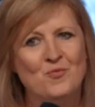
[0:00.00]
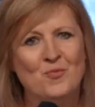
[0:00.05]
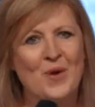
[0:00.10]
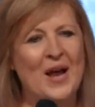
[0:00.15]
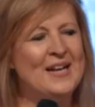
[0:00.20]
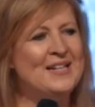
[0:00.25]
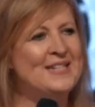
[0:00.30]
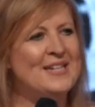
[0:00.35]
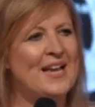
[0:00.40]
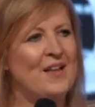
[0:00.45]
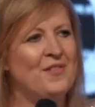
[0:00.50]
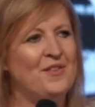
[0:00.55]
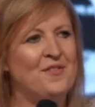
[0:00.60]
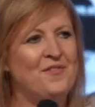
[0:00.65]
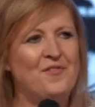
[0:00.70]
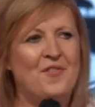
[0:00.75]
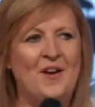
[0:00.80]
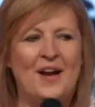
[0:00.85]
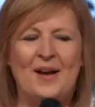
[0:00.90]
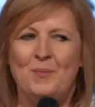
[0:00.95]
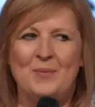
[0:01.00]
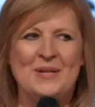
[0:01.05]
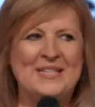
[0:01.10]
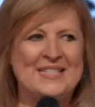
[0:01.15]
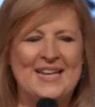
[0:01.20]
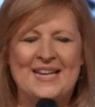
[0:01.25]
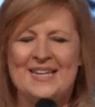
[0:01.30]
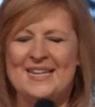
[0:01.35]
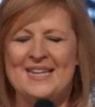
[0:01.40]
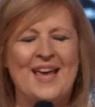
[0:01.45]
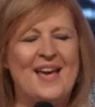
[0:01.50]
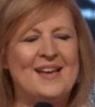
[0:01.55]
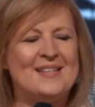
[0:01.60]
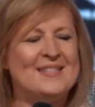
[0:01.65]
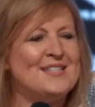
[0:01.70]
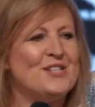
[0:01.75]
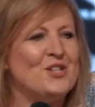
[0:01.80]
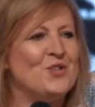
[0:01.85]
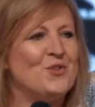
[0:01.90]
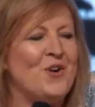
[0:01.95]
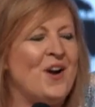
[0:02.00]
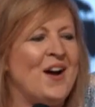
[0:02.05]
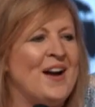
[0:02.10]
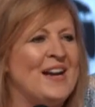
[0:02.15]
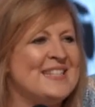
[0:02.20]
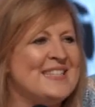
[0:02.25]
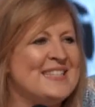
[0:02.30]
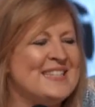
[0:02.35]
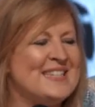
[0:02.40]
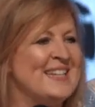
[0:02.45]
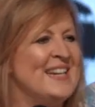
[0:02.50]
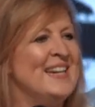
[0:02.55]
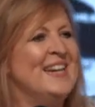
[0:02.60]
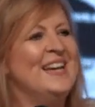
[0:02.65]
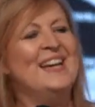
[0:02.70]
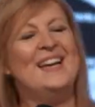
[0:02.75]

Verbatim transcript: ran down the front. We said yes to Christ.